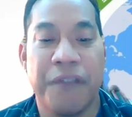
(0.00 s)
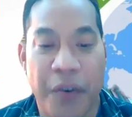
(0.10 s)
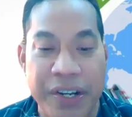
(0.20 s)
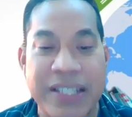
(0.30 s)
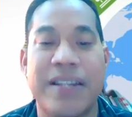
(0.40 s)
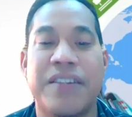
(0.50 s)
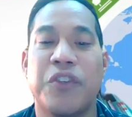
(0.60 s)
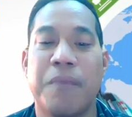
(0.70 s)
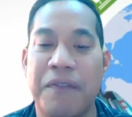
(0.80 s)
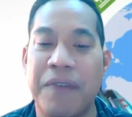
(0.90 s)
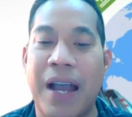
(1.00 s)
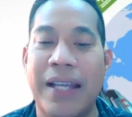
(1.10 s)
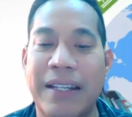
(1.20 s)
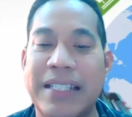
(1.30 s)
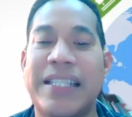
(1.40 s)
For instance, you might
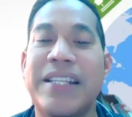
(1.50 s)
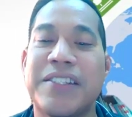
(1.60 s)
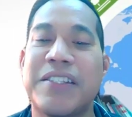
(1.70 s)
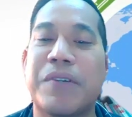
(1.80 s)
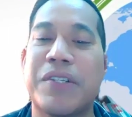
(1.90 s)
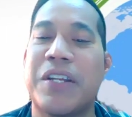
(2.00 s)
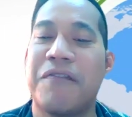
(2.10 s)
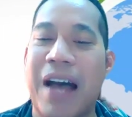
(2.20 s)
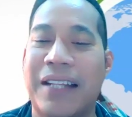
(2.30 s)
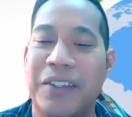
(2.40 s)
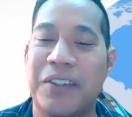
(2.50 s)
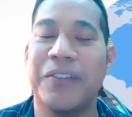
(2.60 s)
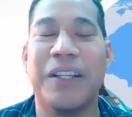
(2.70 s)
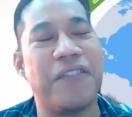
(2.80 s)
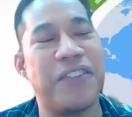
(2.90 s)
find that 60% of
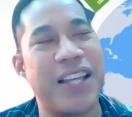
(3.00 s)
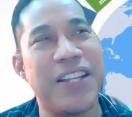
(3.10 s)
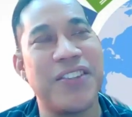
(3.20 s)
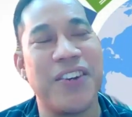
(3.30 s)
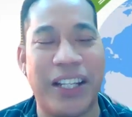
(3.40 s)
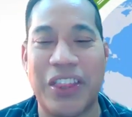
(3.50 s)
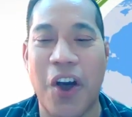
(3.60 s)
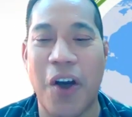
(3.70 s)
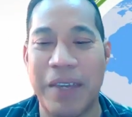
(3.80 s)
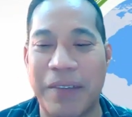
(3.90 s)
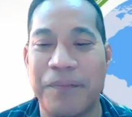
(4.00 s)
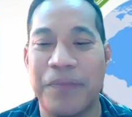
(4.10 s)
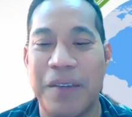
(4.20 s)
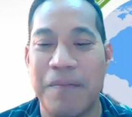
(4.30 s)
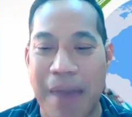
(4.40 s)
articles emphasize on economic
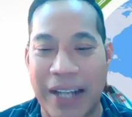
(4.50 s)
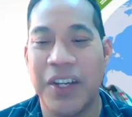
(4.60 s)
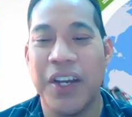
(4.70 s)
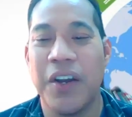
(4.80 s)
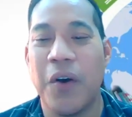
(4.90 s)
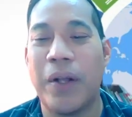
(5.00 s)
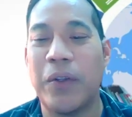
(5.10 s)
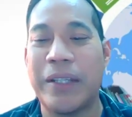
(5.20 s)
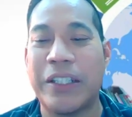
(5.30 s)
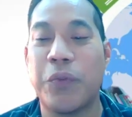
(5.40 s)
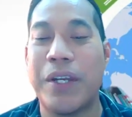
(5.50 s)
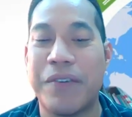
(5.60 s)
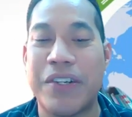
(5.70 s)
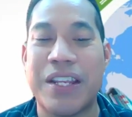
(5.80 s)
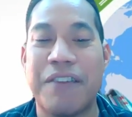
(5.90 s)
impact, while only
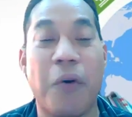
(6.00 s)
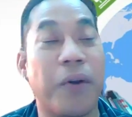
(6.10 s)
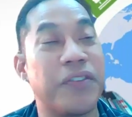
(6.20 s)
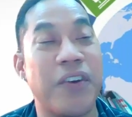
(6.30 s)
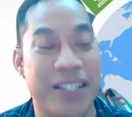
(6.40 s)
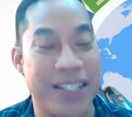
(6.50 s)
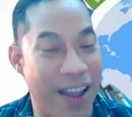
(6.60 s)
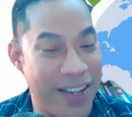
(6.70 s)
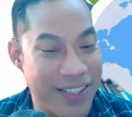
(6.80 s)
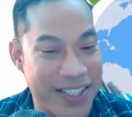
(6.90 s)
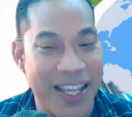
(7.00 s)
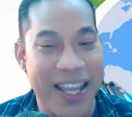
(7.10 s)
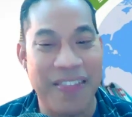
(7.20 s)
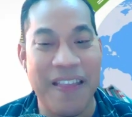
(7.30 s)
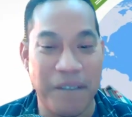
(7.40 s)
20% focus on science.
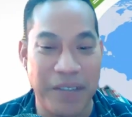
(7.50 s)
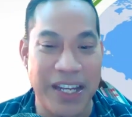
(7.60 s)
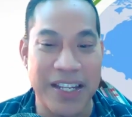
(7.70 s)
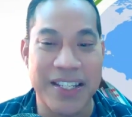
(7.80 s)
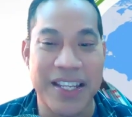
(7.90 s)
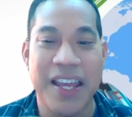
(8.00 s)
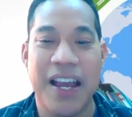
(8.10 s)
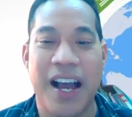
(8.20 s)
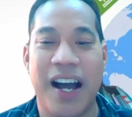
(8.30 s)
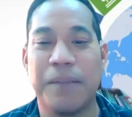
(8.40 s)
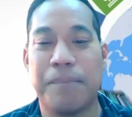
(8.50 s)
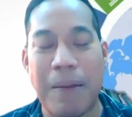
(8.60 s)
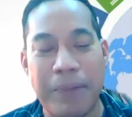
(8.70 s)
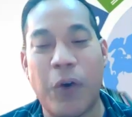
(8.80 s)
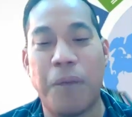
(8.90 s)
And that means the
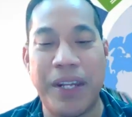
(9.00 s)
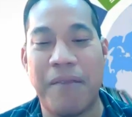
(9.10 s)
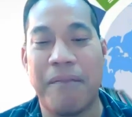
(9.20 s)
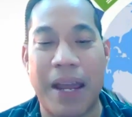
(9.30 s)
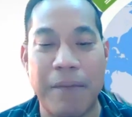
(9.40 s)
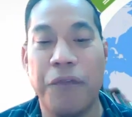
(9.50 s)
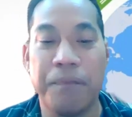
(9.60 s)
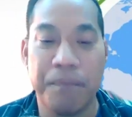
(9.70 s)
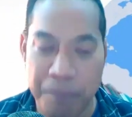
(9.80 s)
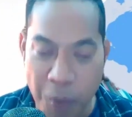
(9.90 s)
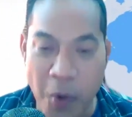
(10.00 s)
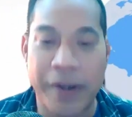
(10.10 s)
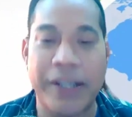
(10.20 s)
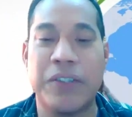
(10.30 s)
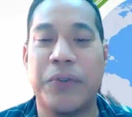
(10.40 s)
public opinion might move
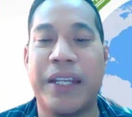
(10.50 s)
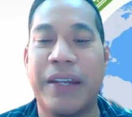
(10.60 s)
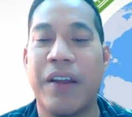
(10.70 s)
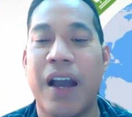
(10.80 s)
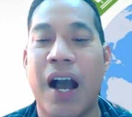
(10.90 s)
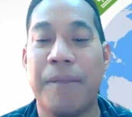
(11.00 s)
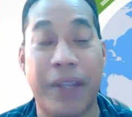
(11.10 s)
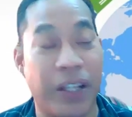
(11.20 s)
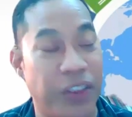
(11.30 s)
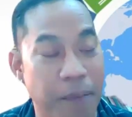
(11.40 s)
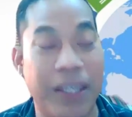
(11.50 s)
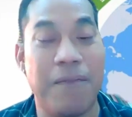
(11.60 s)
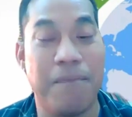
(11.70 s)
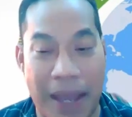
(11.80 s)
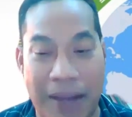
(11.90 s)
more into the
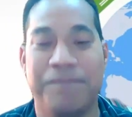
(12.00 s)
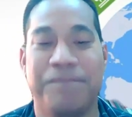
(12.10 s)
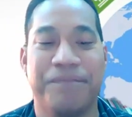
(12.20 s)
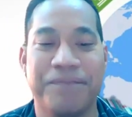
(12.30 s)
economic impact.